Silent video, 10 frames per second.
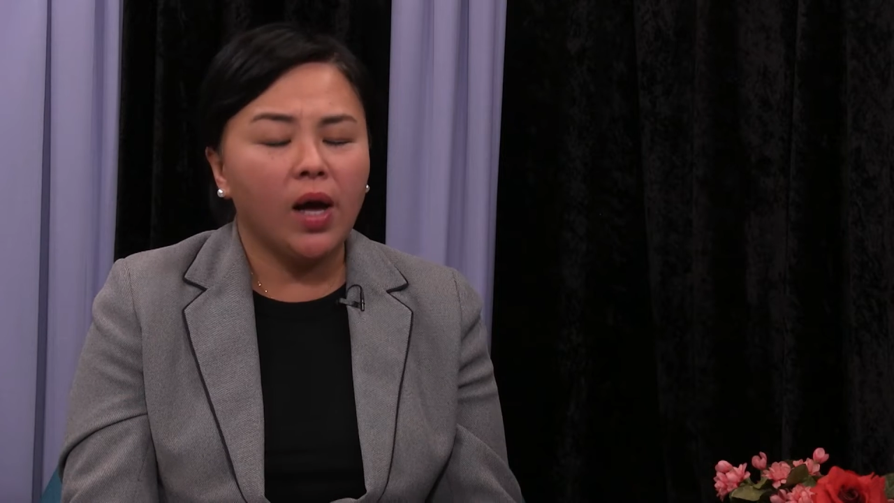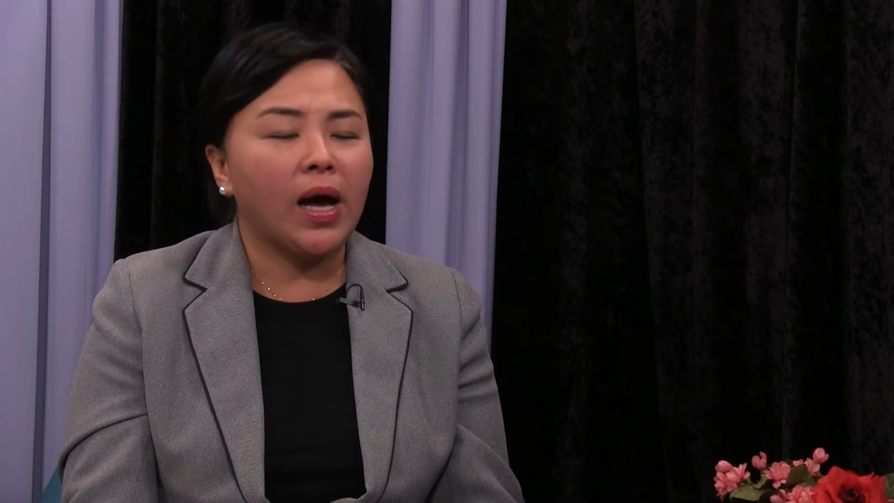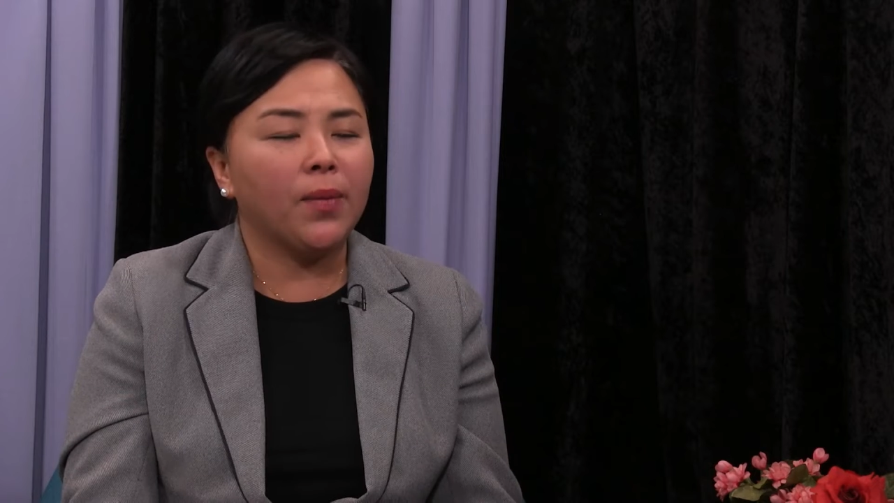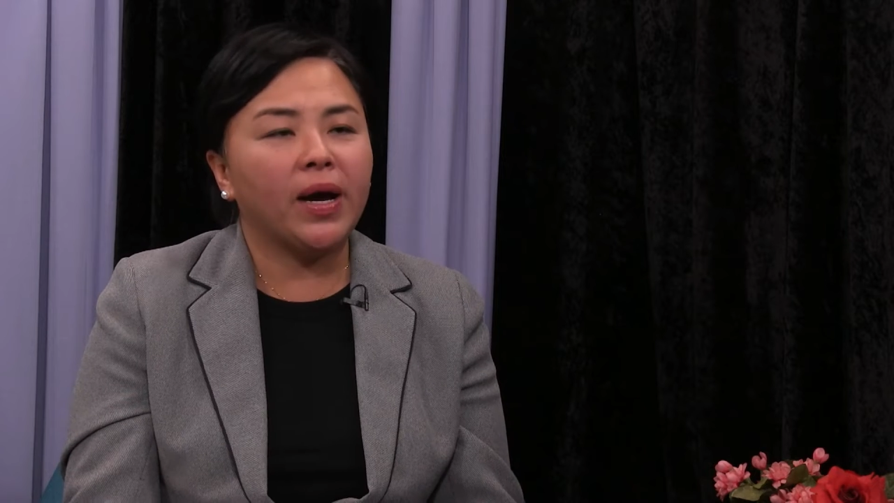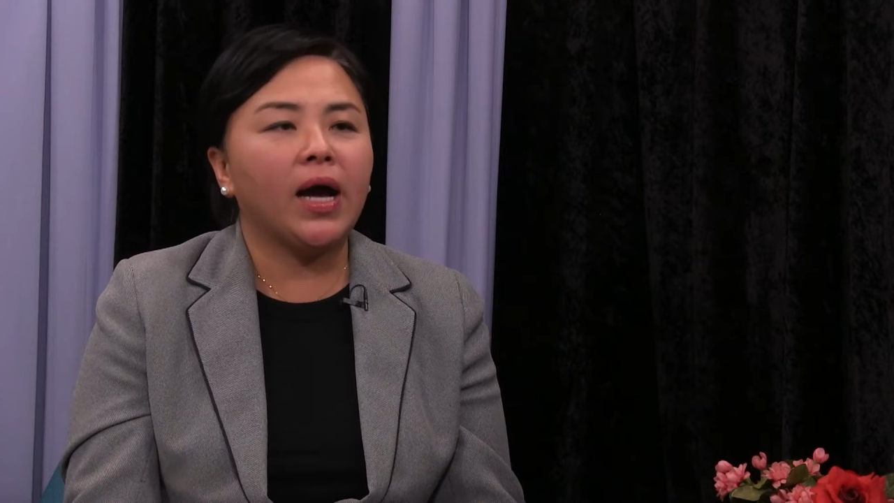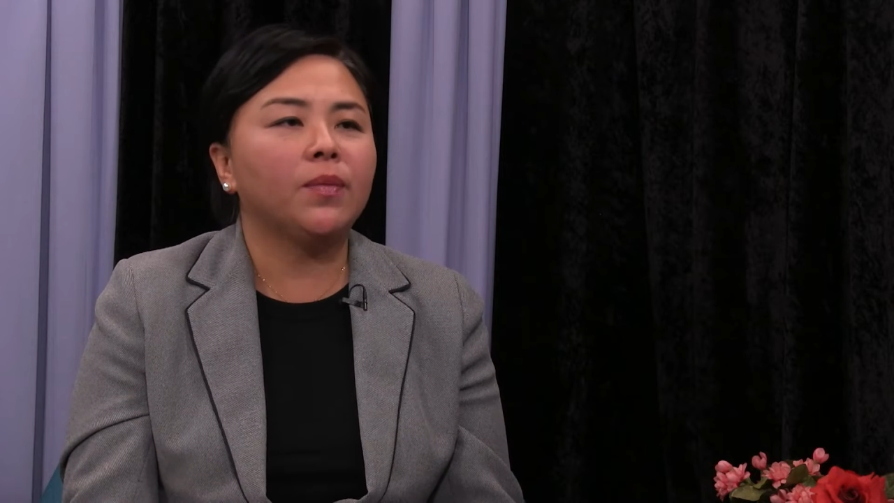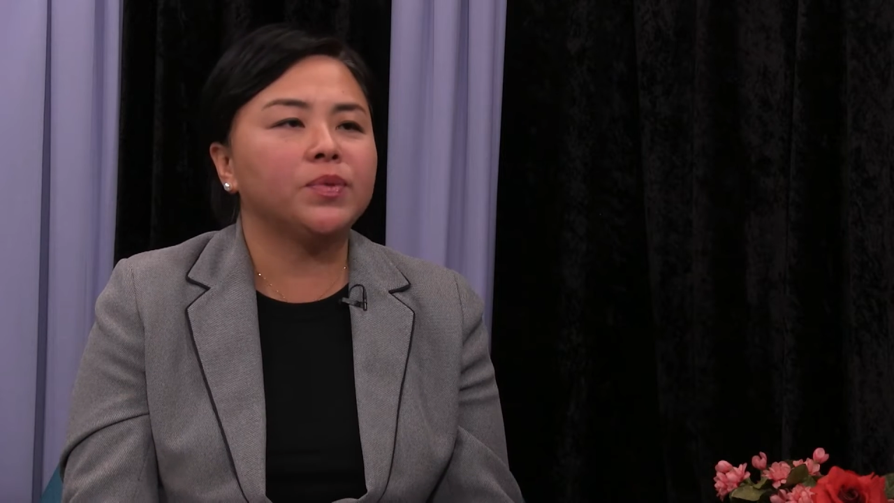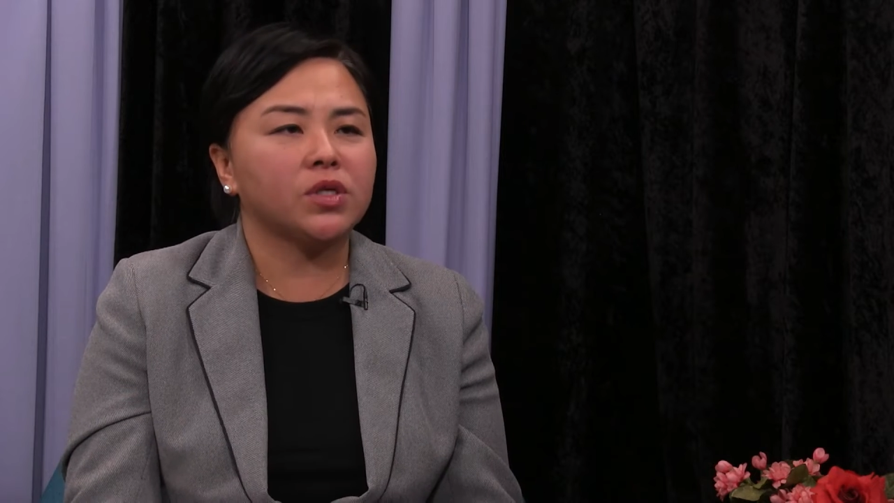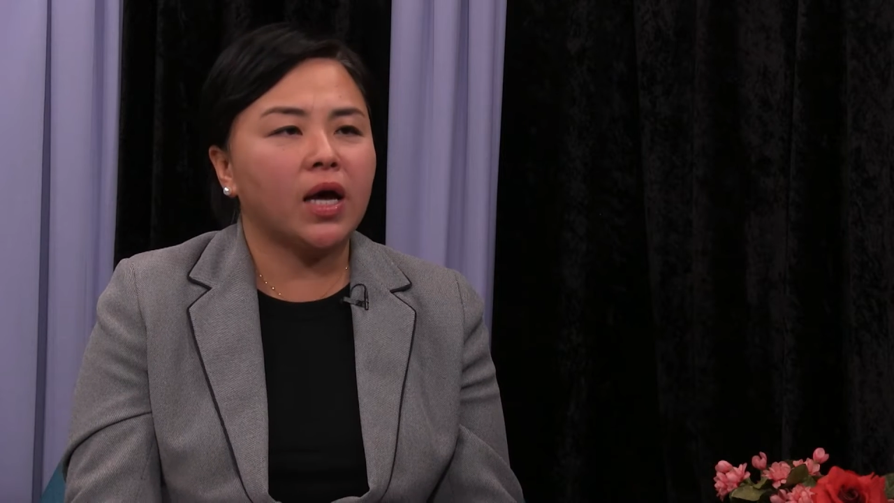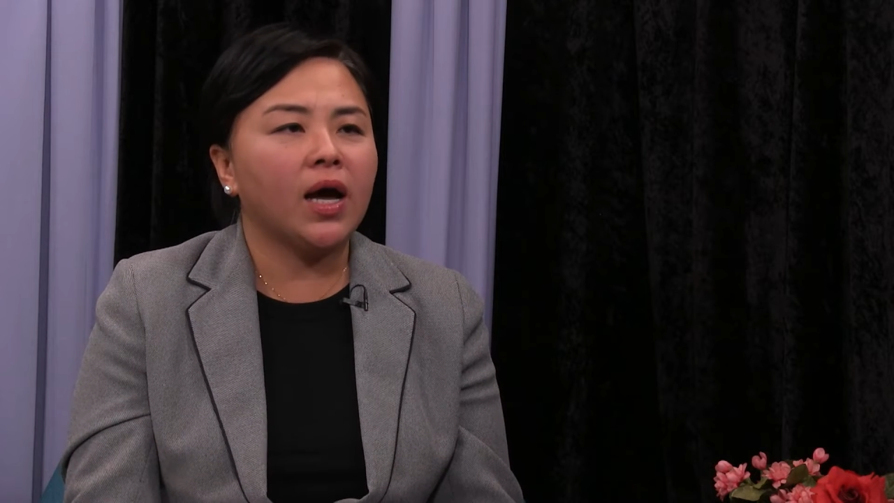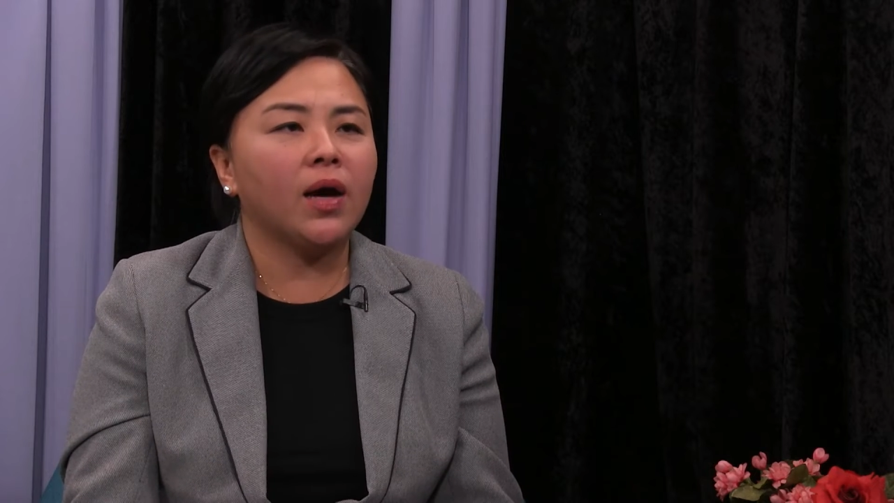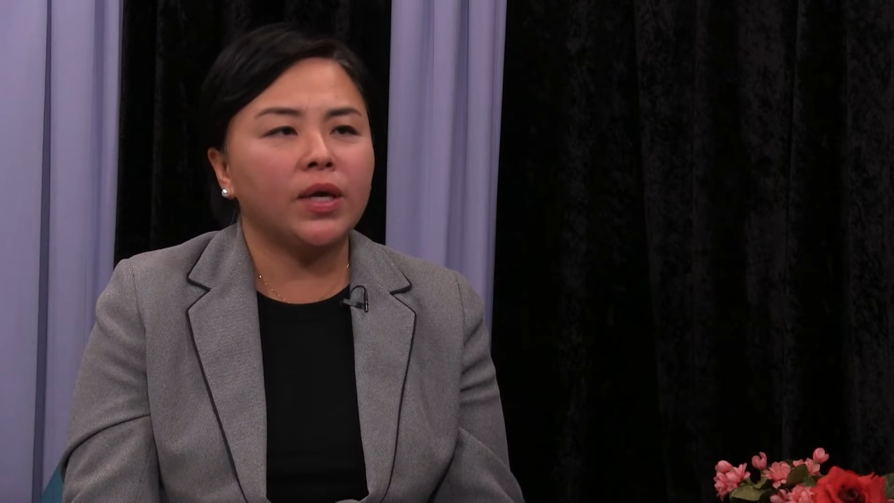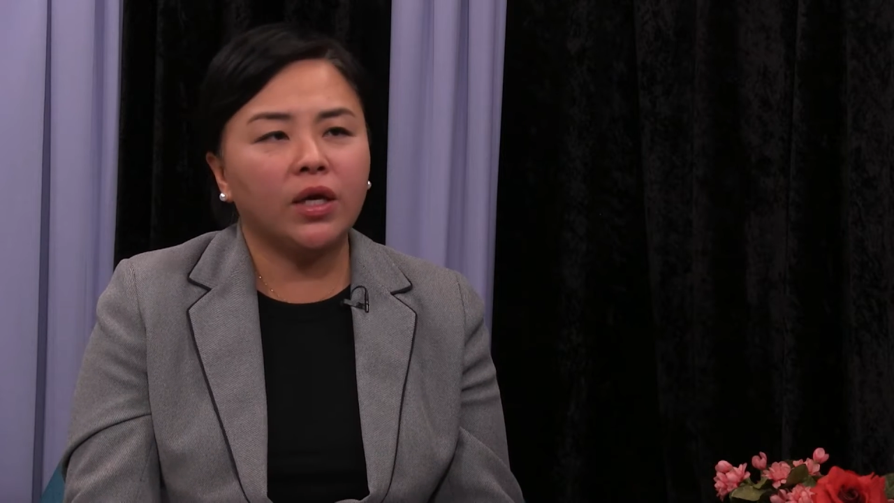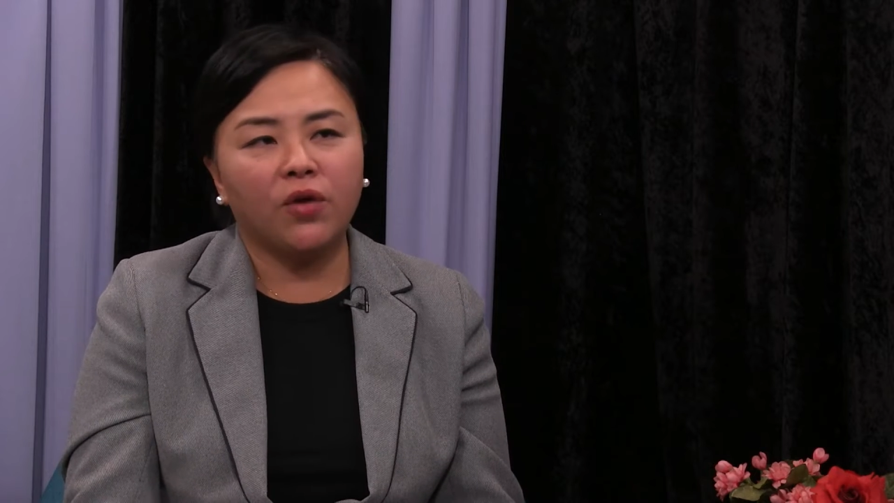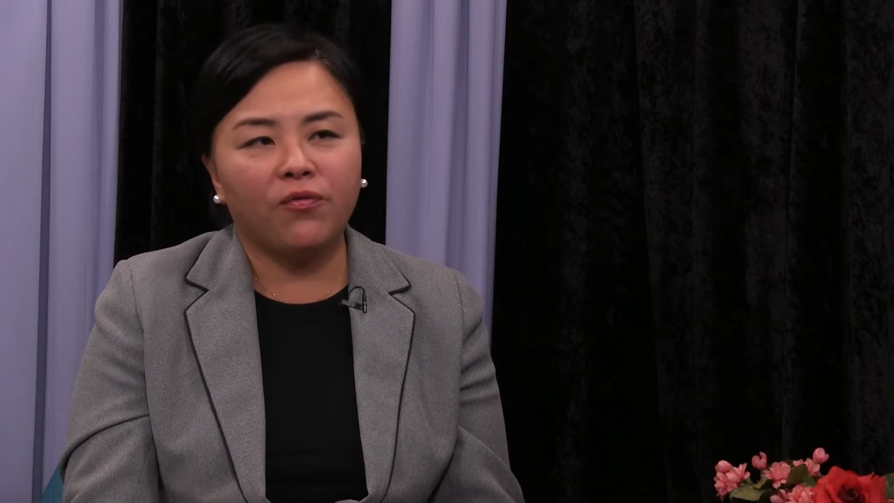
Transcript: perhaps in